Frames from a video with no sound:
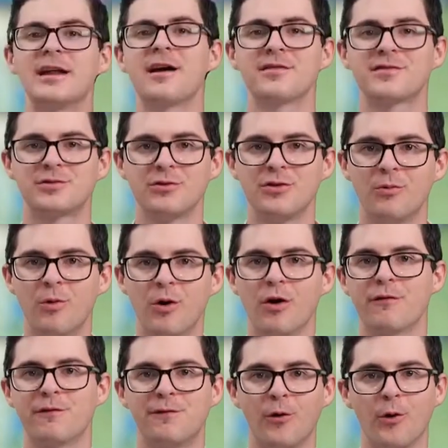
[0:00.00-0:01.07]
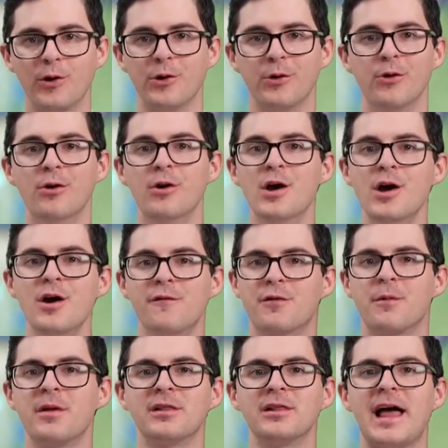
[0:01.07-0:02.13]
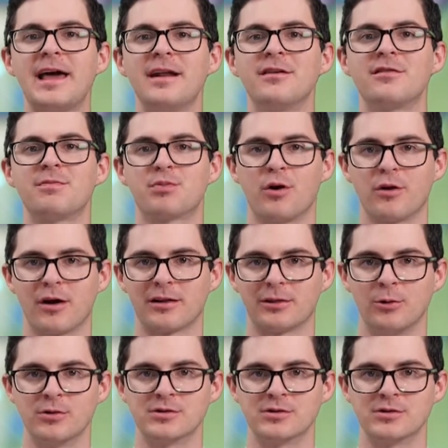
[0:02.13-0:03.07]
let us do the work for you. From the latest product